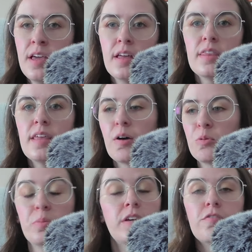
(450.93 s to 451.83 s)
that
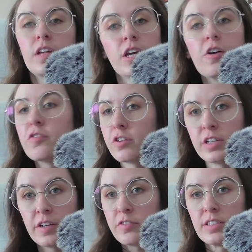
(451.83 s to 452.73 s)
will be a video for a
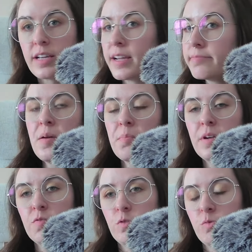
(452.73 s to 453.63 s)
different day. But
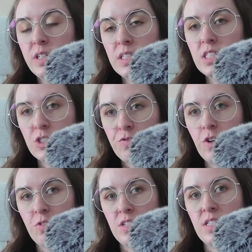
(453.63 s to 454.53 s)
if we're really just
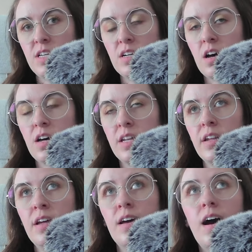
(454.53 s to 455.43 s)
focusing on,
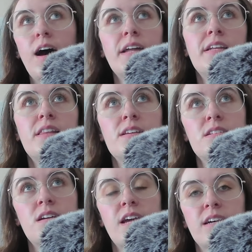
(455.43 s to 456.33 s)
I did this
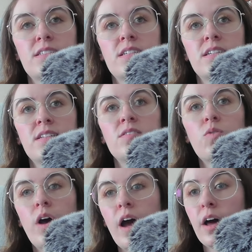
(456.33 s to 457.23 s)
on accident,
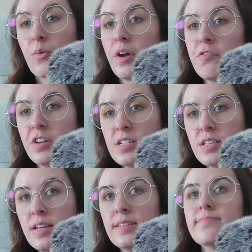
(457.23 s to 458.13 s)
how do I fix
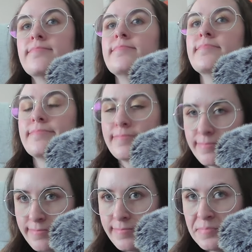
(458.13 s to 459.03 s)
it?
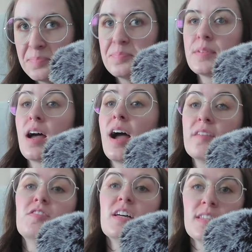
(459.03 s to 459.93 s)

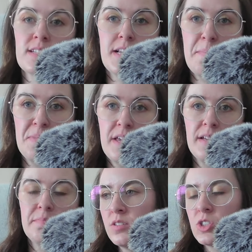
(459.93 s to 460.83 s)
I've done the same
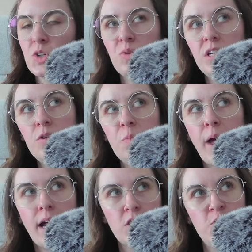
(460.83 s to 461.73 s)
thing. So a little
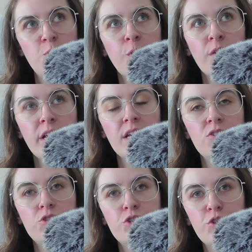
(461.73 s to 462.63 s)
backstory
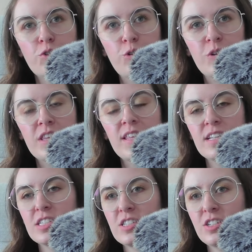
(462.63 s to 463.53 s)
to
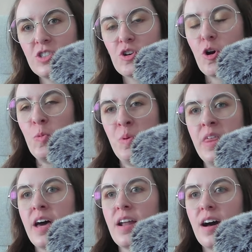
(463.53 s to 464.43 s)
this trope
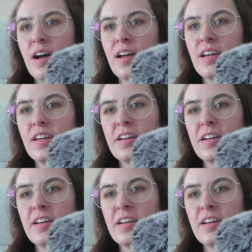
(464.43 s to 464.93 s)
that I